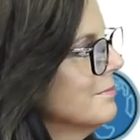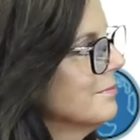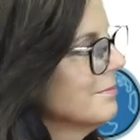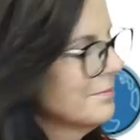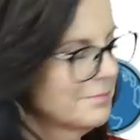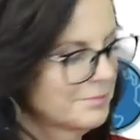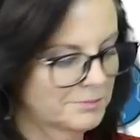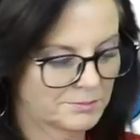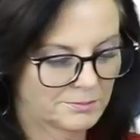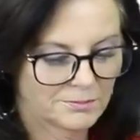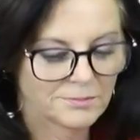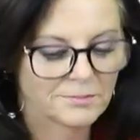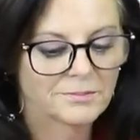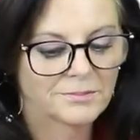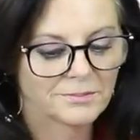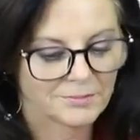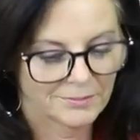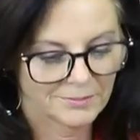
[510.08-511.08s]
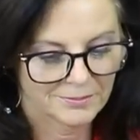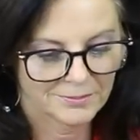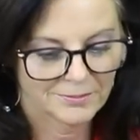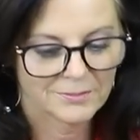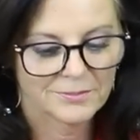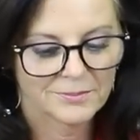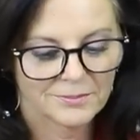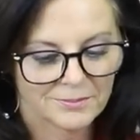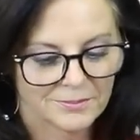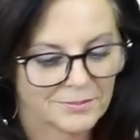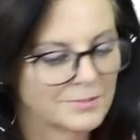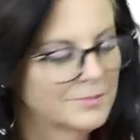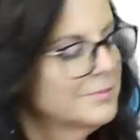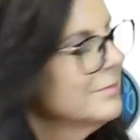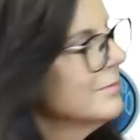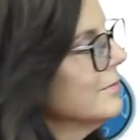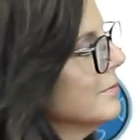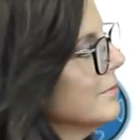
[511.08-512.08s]

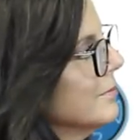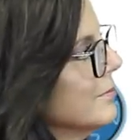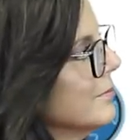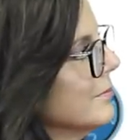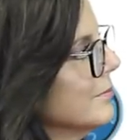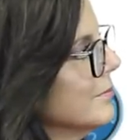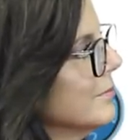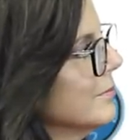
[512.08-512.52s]
This person isn't speaking.